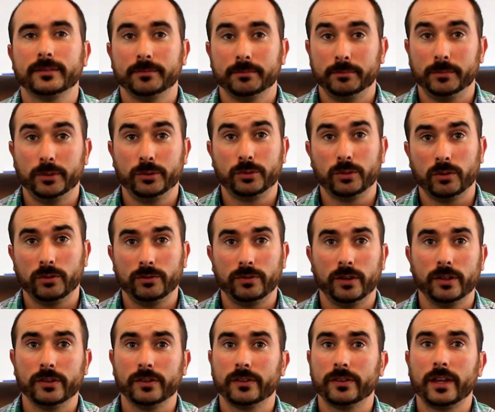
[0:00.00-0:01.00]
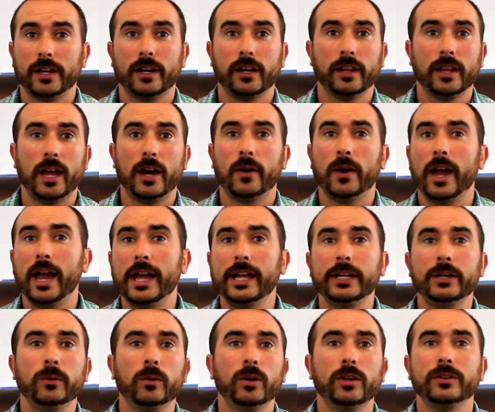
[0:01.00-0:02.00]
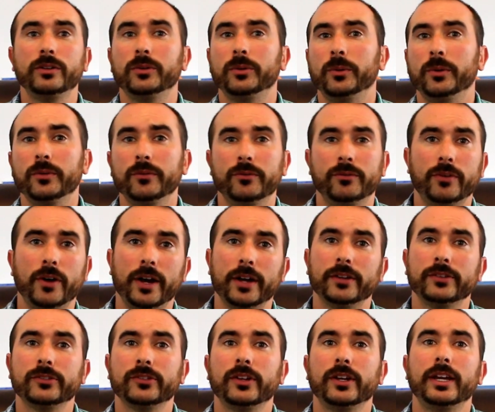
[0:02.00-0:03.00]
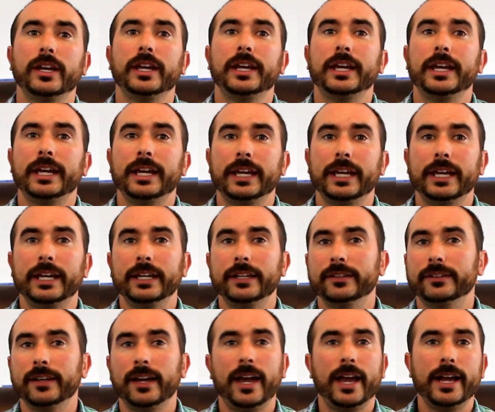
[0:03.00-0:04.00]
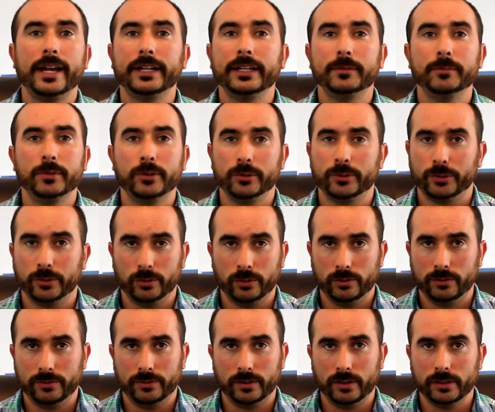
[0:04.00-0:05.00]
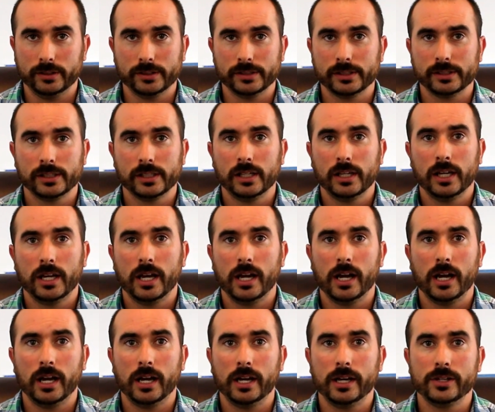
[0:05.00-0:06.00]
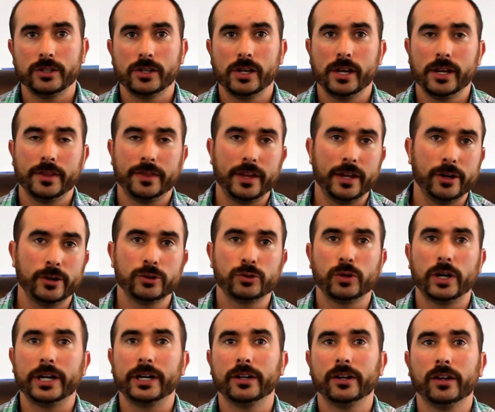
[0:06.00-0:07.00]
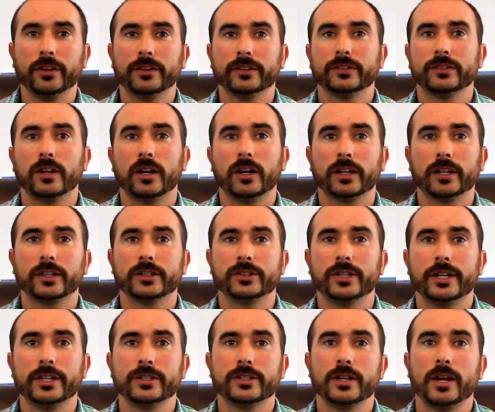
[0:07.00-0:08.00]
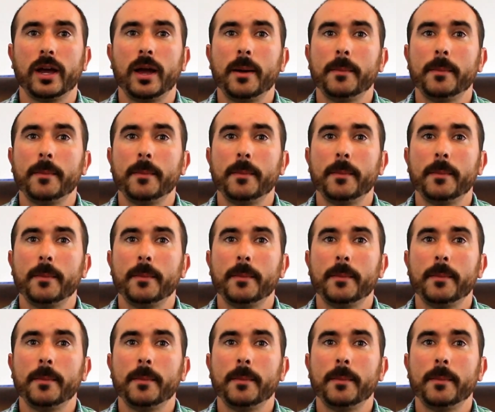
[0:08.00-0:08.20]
mutual funds that allow anyone to invest into any mutual funds and that are traded on the stock exchange.